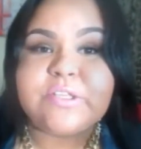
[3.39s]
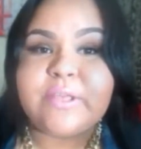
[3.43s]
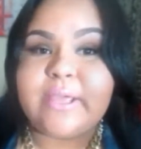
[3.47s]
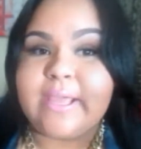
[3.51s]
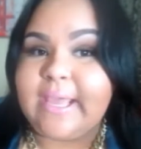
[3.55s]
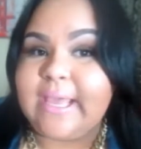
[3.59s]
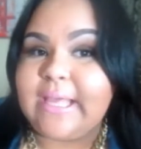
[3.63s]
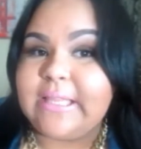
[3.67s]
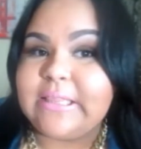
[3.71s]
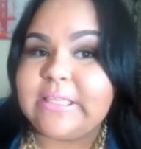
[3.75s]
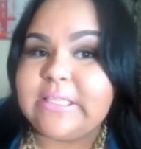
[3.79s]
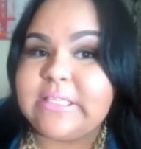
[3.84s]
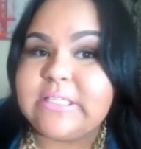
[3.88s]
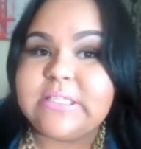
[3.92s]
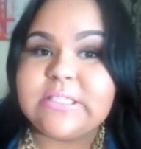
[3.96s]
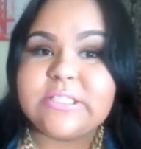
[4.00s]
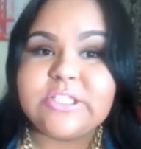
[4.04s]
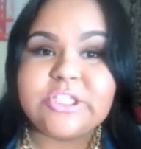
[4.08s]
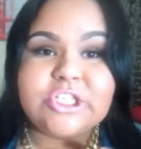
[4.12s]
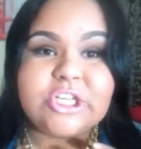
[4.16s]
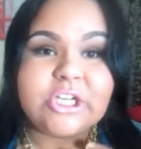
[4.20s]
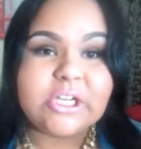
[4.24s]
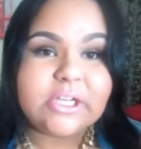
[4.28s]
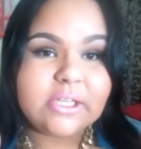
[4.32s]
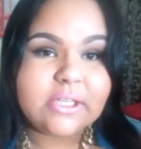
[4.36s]
So I got this
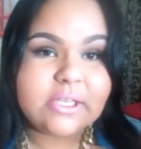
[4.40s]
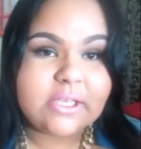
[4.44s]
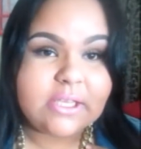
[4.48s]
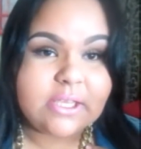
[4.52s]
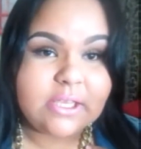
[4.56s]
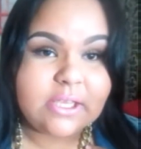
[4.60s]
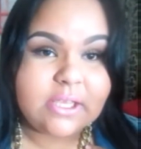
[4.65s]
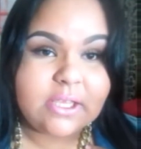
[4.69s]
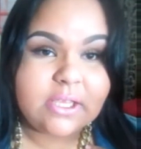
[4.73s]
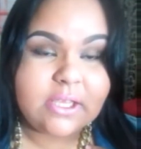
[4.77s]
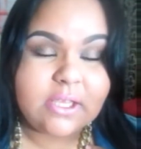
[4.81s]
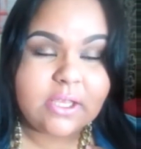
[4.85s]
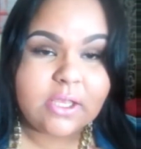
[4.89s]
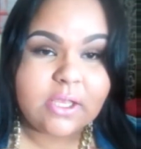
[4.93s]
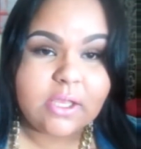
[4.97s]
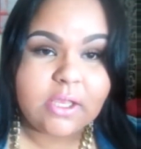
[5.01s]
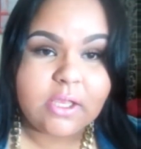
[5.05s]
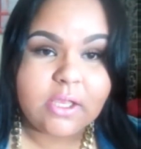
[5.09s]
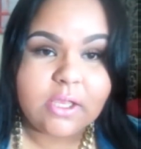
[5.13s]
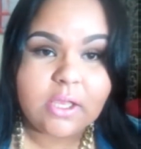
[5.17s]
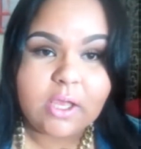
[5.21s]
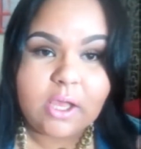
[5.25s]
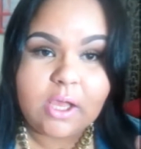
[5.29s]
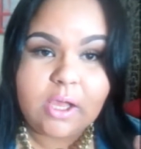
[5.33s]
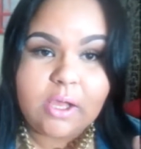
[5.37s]
chunky
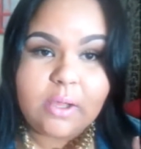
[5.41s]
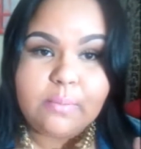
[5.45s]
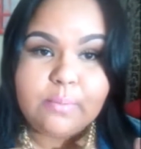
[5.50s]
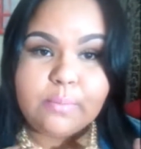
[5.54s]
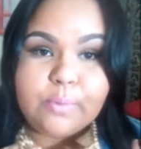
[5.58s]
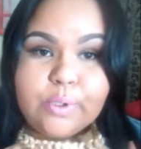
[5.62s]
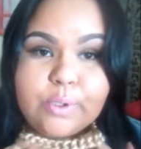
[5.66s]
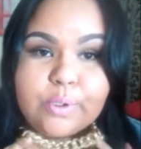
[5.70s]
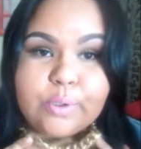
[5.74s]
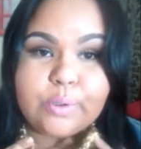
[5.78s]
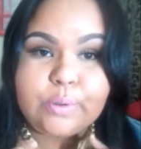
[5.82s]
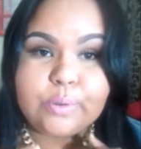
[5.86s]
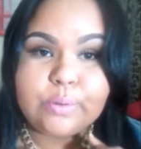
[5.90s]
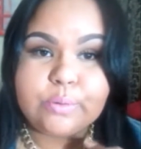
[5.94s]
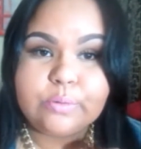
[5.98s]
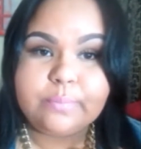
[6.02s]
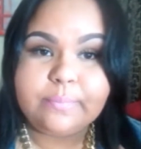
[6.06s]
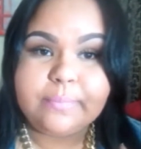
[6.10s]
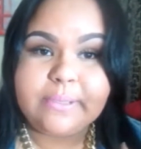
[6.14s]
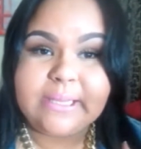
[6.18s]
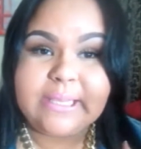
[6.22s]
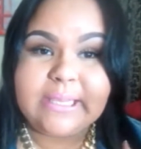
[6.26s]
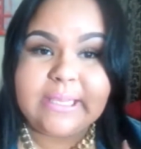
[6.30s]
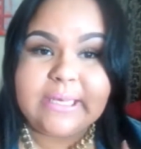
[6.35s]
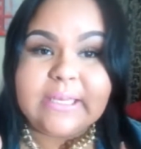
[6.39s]
um, gold
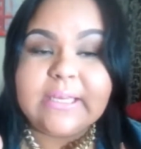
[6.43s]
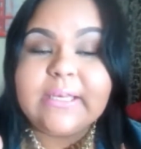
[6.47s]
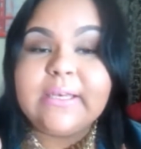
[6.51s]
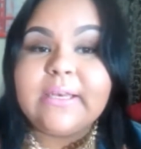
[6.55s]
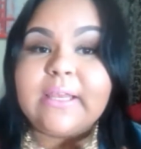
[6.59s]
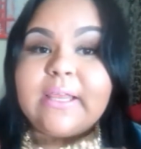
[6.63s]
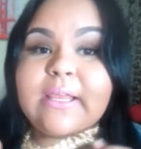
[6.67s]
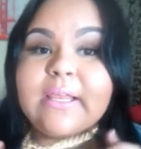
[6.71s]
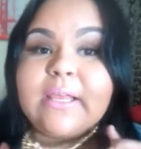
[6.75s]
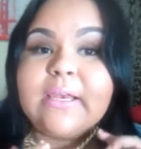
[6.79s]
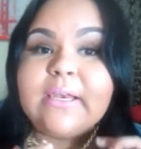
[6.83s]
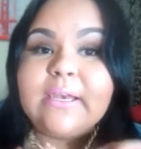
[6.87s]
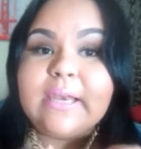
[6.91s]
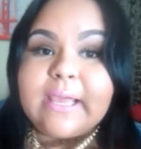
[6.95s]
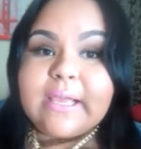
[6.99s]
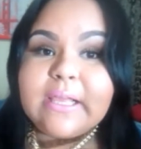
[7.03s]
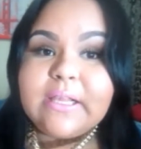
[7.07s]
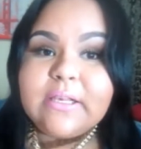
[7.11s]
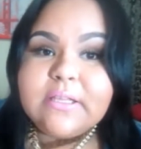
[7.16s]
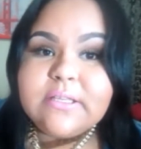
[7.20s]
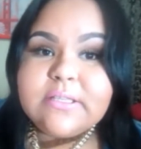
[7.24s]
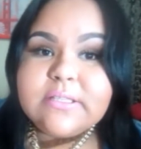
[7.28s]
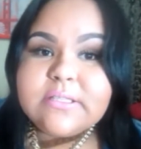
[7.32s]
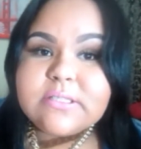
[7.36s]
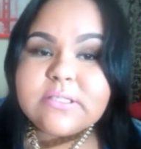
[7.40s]
plated ne
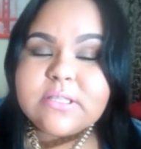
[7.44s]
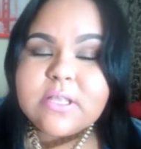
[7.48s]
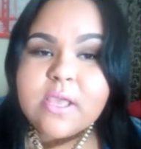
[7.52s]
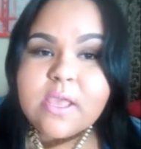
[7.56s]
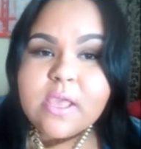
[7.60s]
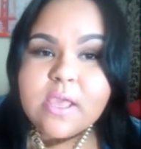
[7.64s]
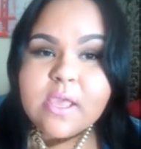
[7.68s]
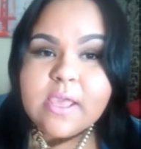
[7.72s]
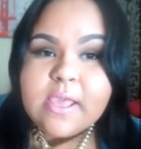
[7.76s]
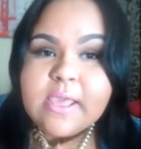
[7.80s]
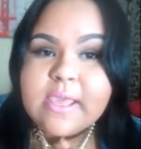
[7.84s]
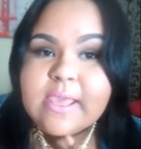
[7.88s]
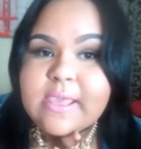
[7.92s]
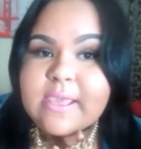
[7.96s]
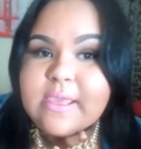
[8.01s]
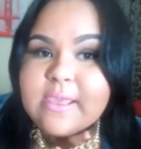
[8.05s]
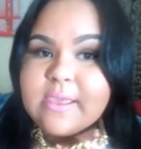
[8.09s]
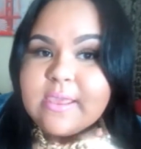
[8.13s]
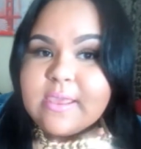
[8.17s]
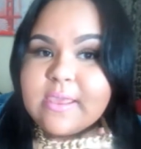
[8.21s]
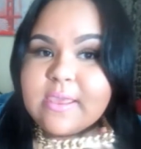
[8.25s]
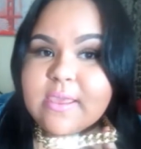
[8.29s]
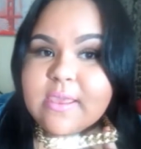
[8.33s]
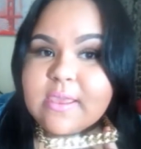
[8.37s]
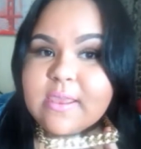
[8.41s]
necklace
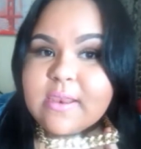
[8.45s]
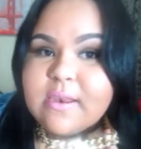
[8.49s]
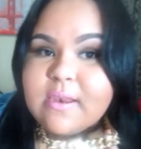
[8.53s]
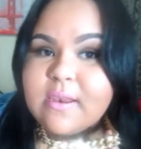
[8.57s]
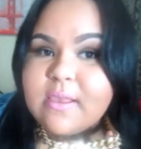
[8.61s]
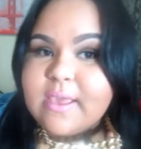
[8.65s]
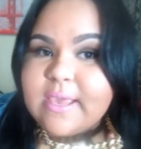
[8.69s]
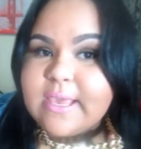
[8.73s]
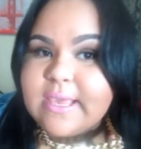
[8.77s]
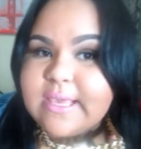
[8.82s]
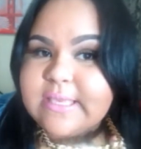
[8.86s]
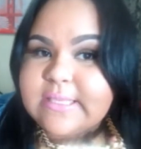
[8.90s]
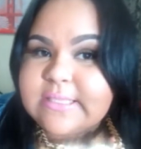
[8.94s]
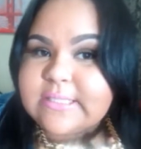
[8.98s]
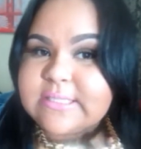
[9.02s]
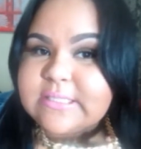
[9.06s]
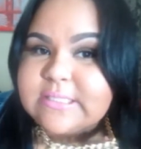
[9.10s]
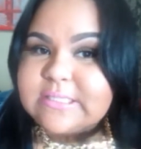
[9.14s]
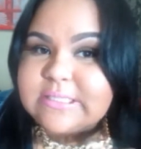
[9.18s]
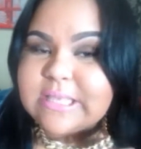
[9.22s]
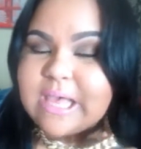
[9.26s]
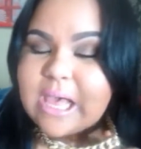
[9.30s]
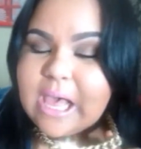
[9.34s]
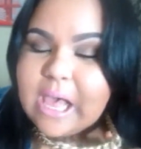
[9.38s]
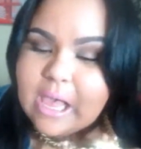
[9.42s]
in a
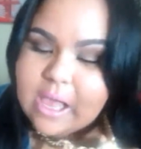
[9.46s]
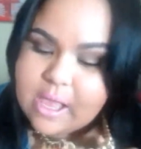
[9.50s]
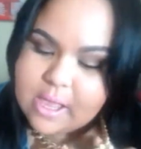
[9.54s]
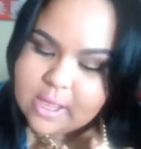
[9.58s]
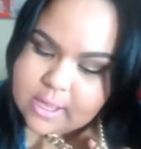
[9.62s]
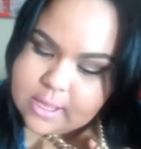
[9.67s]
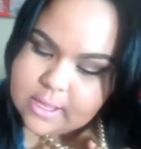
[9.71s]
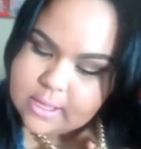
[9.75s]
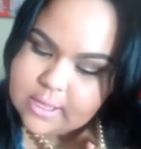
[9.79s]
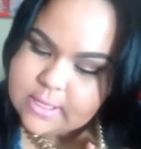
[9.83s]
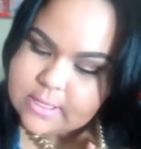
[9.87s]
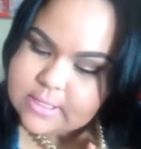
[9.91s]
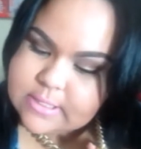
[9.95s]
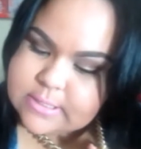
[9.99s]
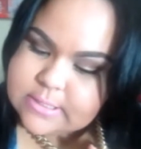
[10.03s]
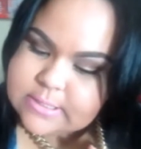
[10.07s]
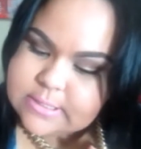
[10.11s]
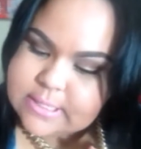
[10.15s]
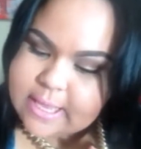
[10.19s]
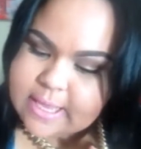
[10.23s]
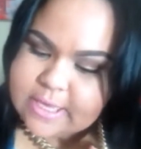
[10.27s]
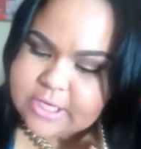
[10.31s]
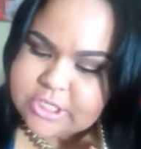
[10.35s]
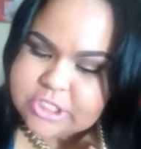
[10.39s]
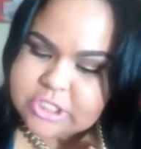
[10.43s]
size,
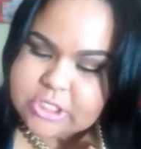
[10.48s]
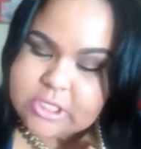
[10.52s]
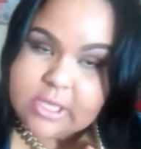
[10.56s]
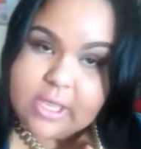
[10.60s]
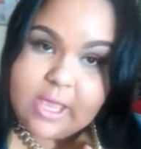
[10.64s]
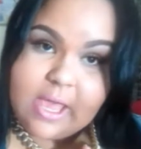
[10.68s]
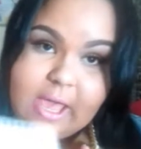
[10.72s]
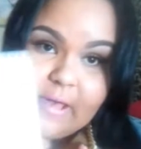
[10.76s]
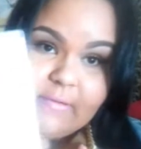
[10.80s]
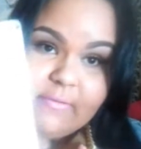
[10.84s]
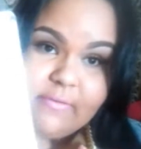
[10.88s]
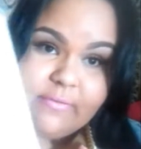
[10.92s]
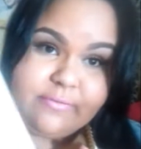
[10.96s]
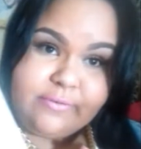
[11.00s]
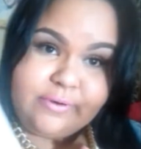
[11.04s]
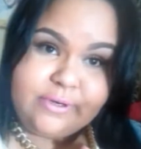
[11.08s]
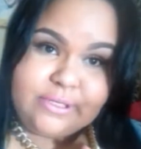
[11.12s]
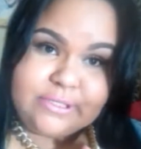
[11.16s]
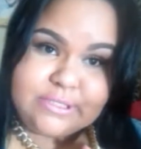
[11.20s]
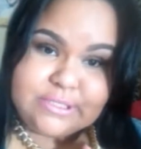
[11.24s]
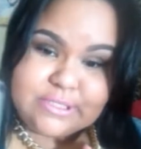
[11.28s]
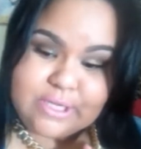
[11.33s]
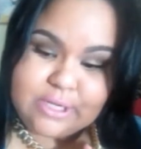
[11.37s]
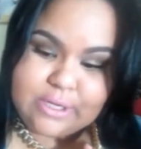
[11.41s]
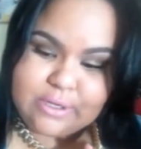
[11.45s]
I actually have it written
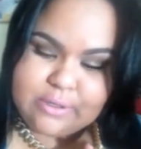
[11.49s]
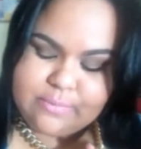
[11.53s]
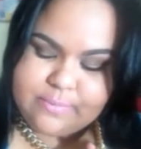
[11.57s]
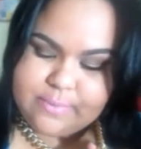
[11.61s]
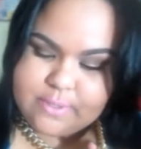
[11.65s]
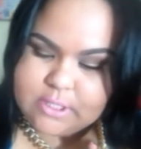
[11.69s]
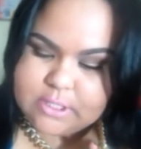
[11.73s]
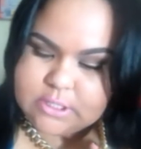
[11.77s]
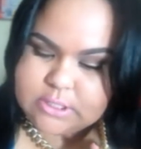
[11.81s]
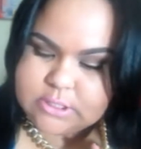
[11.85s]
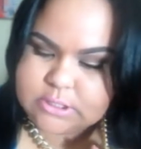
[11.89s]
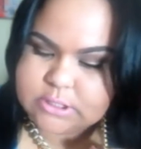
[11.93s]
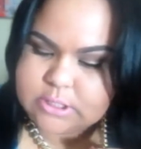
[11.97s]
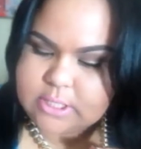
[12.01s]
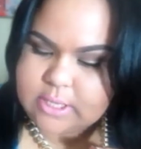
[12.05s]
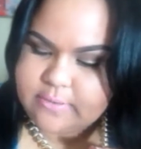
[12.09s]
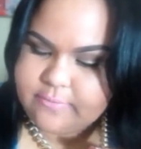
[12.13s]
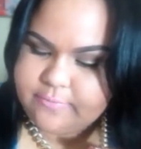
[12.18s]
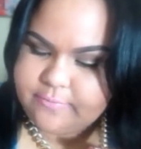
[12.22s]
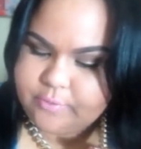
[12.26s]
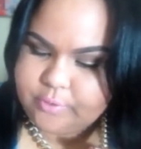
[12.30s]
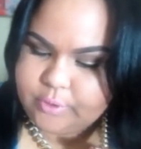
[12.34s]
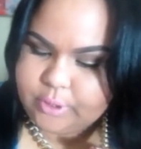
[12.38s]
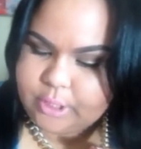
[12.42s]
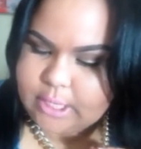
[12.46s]
down because I
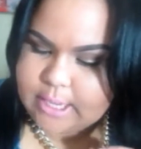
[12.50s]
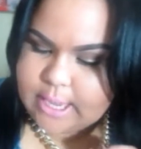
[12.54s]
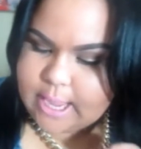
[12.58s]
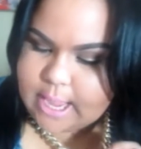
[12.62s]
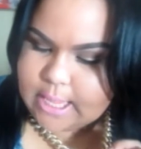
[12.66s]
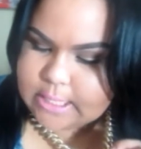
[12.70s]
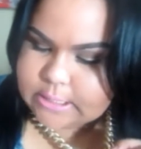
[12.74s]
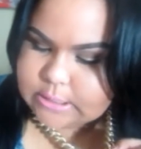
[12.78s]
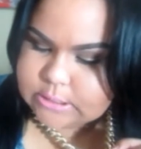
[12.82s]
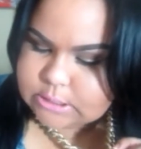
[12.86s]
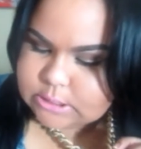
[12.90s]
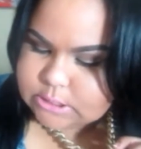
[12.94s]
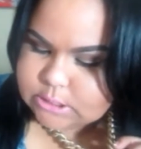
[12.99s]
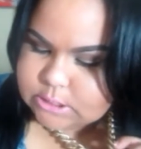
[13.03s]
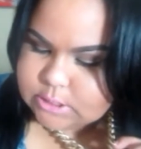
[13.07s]
forgot.